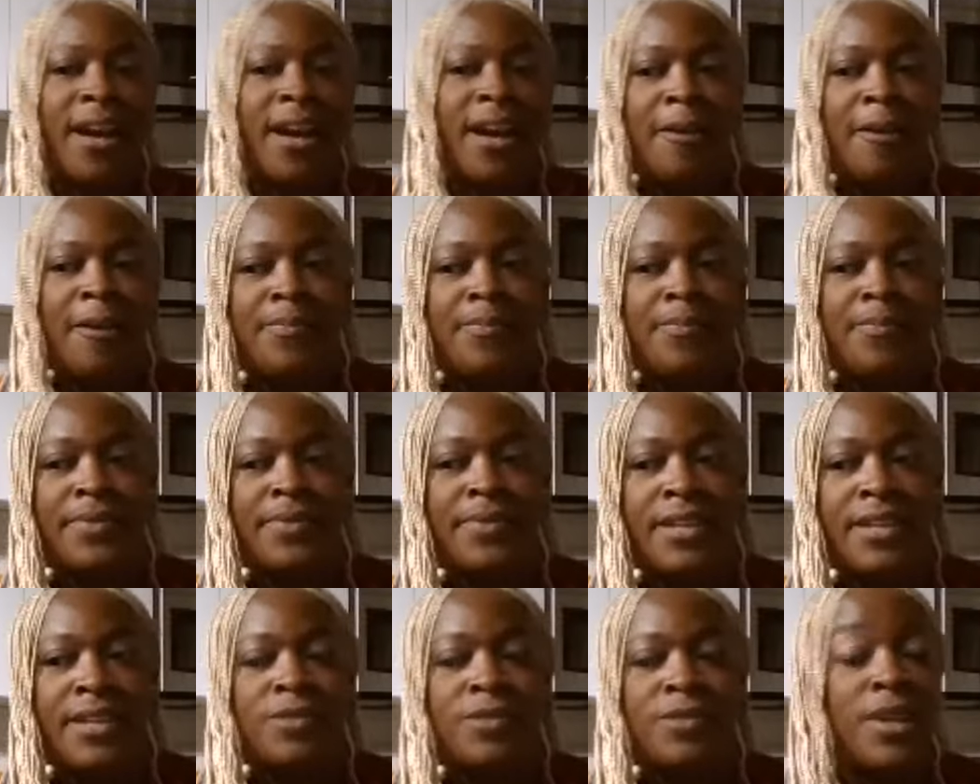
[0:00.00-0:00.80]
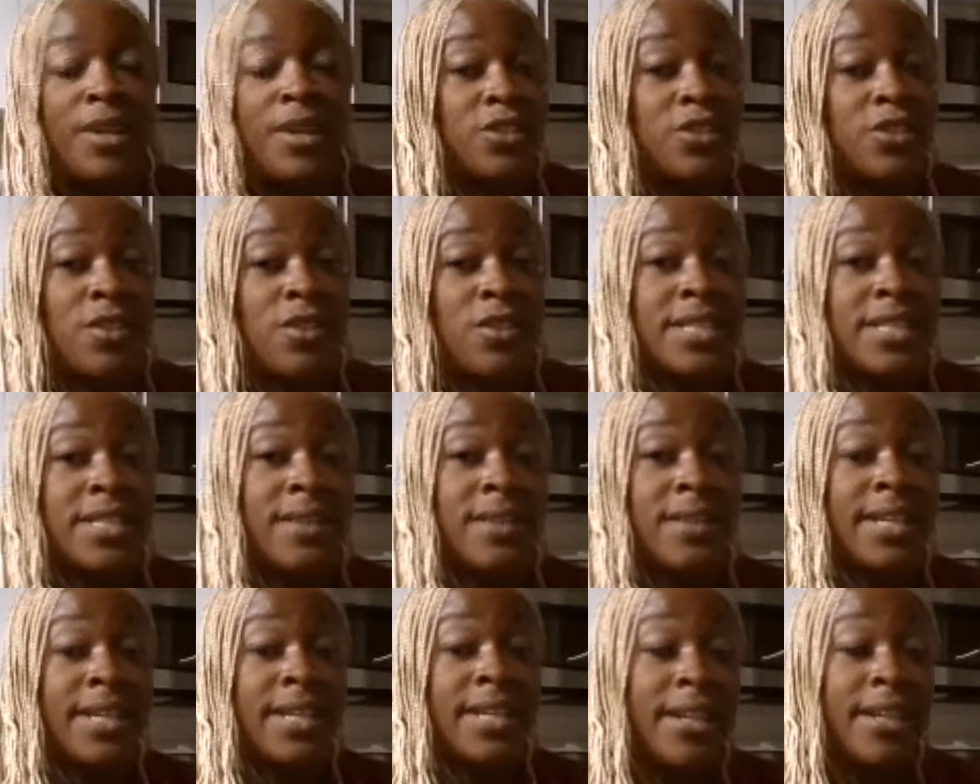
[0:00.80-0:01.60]
Um, it's a restaurant
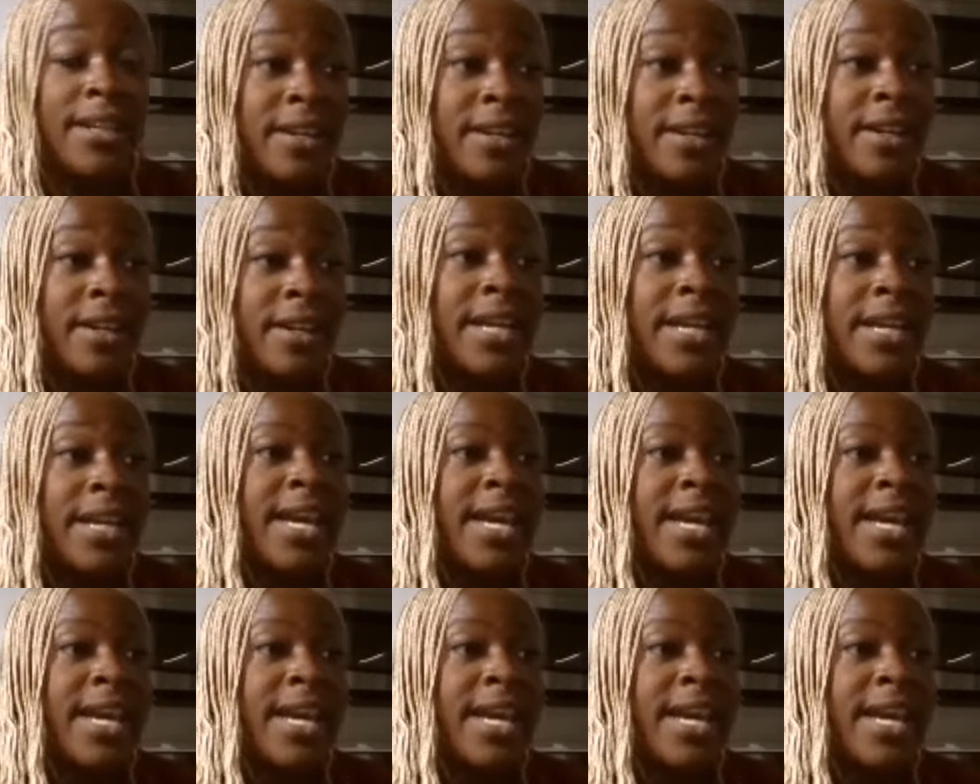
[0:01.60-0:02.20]
down here.